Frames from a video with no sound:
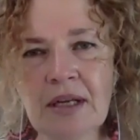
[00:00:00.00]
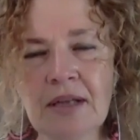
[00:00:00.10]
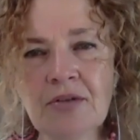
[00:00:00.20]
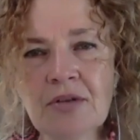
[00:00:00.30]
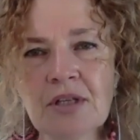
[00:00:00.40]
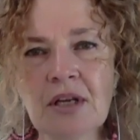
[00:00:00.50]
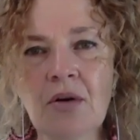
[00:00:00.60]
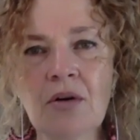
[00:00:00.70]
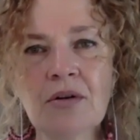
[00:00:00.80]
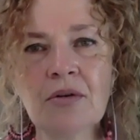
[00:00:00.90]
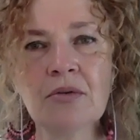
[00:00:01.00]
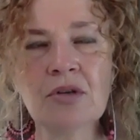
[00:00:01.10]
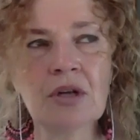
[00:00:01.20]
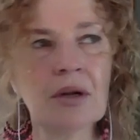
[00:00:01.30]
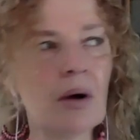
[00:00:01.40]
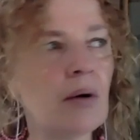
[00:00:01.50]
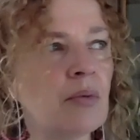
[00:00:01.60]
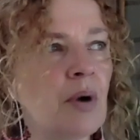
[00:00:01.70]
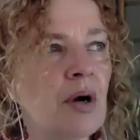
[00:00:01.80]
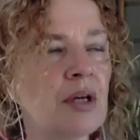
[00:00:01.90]
interesting conclusion in our
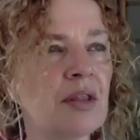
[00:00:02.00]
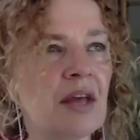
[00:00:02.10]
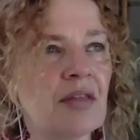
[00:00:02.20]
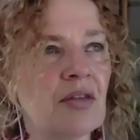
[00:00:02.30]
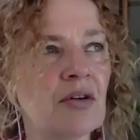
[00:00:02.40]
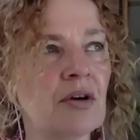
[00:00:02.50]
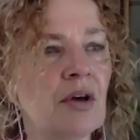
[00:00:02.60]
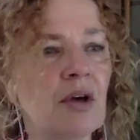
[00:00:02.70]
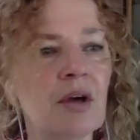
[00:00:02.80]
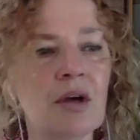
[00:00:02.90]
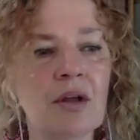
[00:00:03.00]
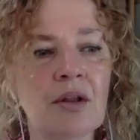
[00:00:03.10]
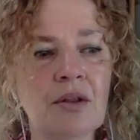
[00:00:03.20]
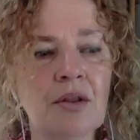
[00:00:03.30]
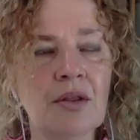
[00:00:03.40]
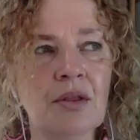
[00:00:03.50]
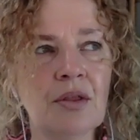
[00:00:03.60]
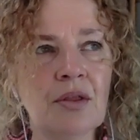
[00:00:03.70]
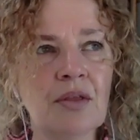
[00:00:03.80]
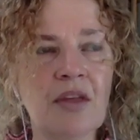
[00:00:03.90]
world that
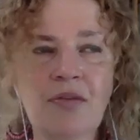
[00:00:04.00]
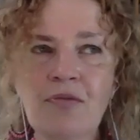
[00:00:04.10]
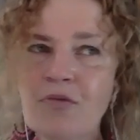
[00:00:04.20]
that